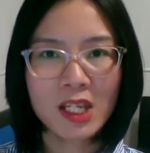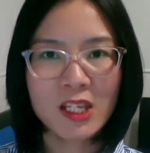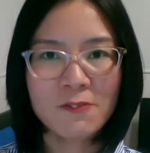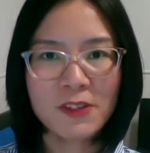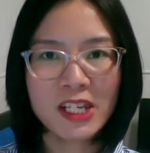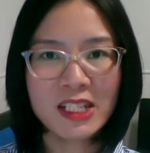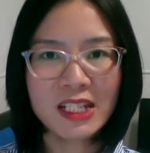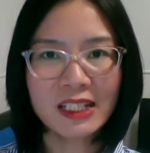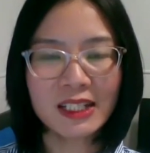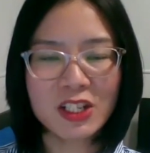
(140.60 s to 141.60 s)
If
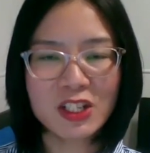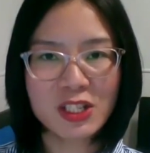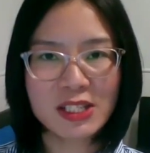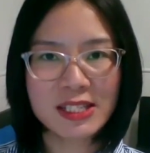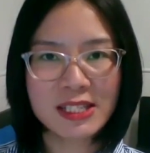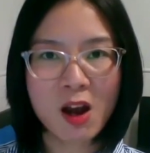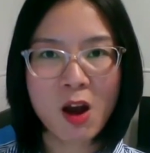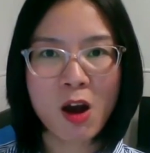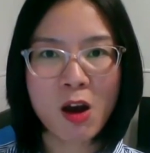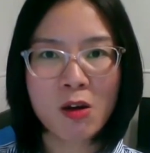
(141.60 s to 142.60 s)
ED clinicians
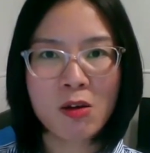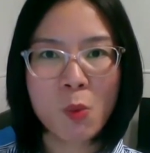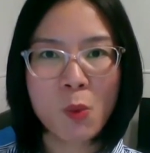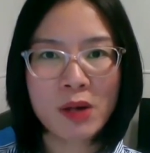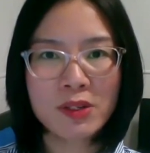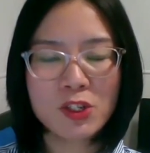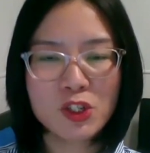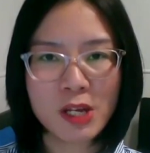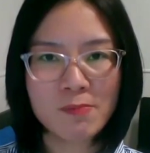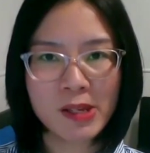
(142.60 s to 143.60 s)
or
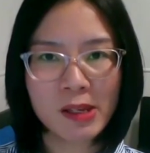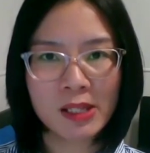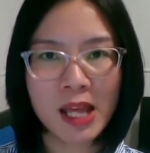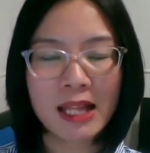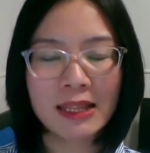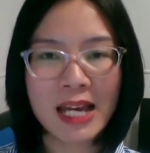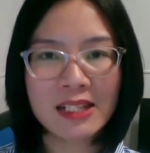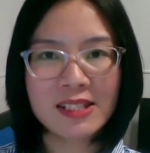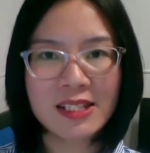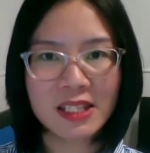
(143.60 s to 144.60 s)
wellness champions
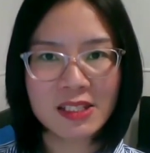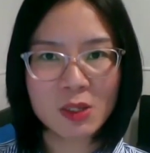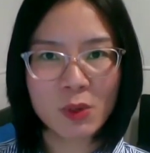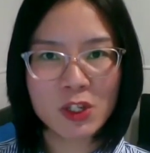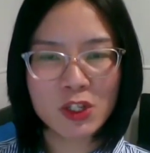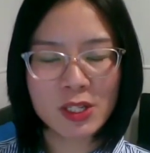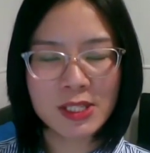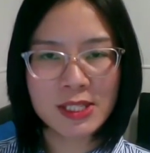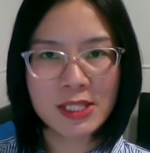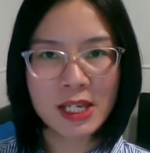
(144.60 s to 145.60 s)
led these
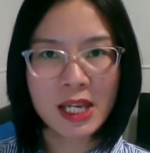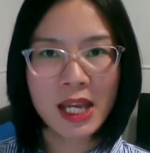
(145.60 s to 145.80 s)
interventions,